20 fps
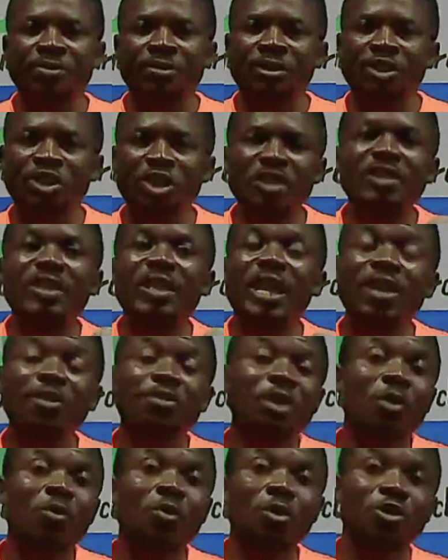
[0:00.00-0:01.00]
Just like
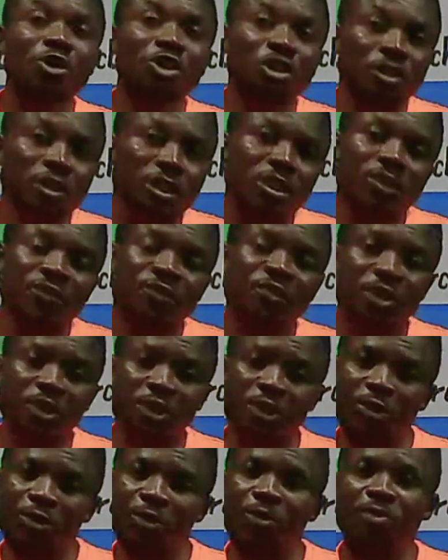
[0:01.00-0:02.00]
you are watching this
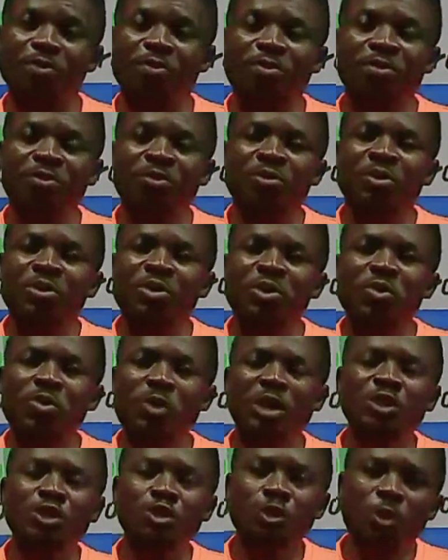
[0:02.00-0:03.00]
video, you
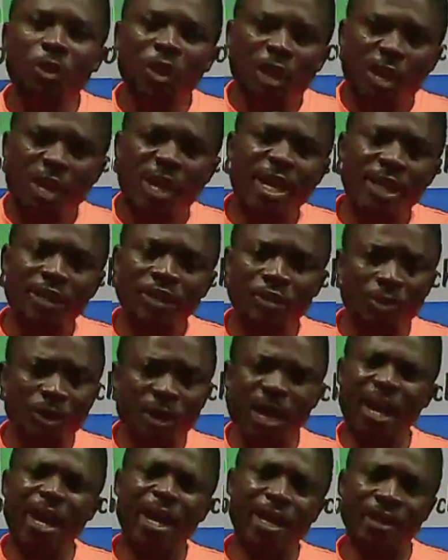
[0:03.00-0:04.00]
are so eager to
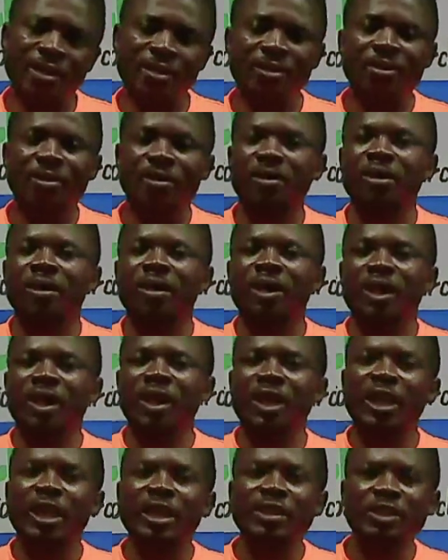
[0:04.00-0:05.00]

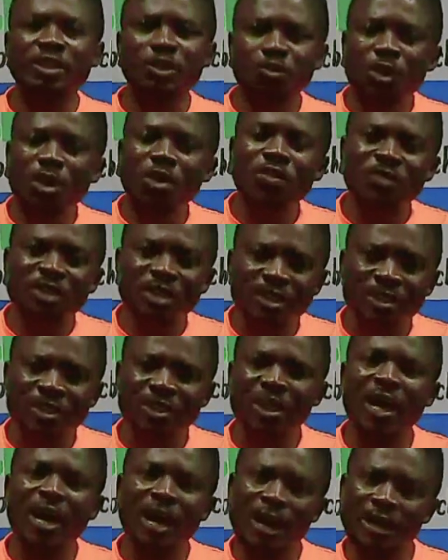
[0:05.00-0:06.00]
learn. It is one of the
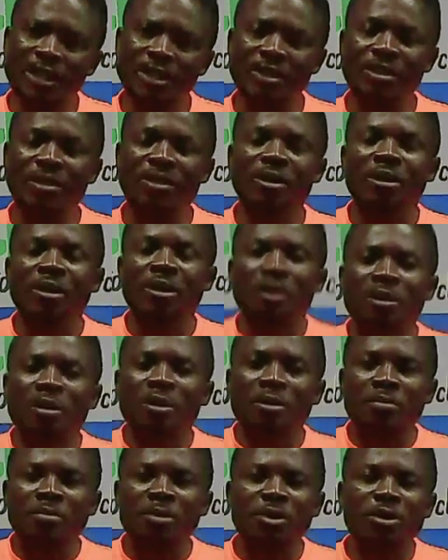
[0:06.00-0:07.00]
signs,
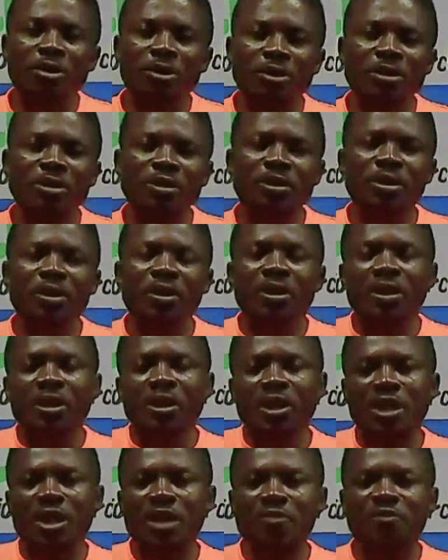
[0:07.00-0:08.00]
because
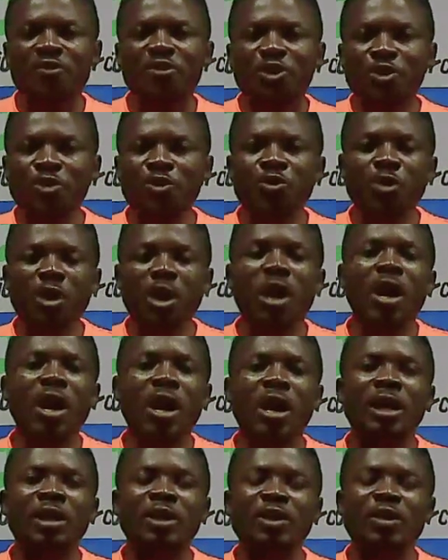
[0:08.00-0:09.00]
if you
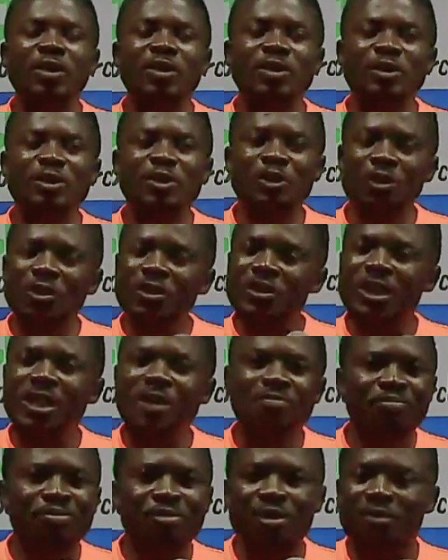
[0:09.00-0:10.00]
are not a
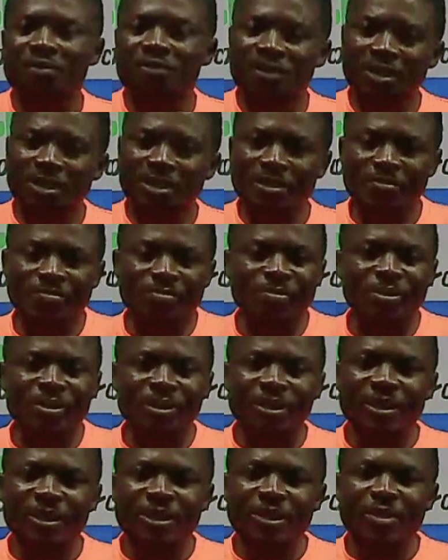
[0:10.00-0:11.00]
prophet,
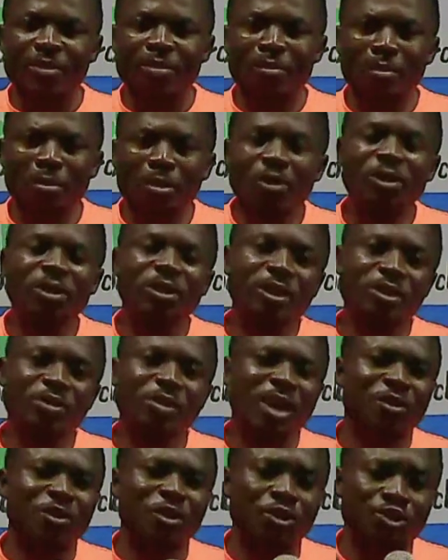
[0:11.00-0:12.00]
mostly you
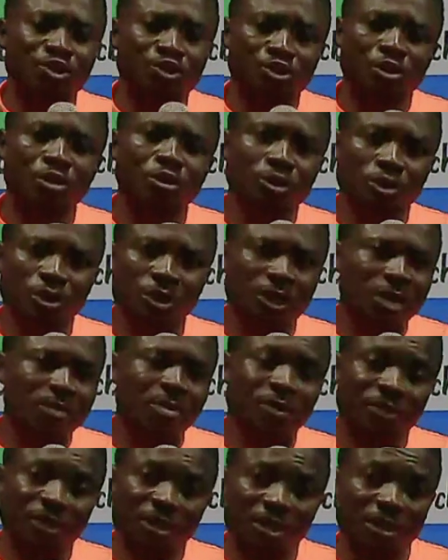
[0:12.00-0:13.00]
are not drawn to some
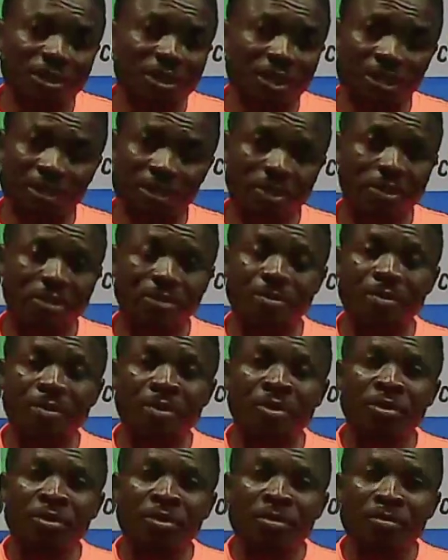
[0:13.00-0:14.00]
of these things.
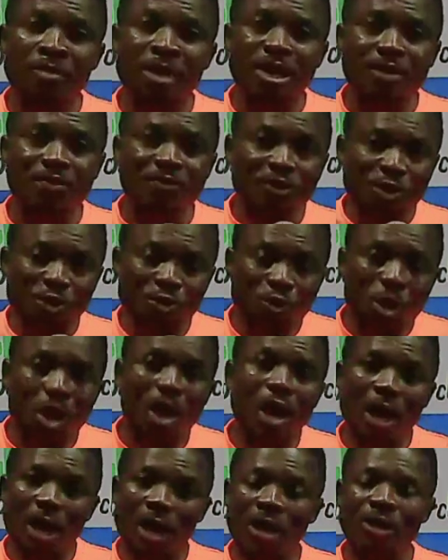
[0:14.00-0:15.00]
But if you
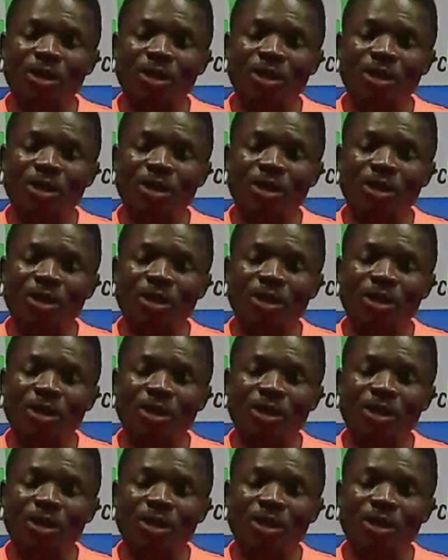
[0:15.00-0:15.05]
are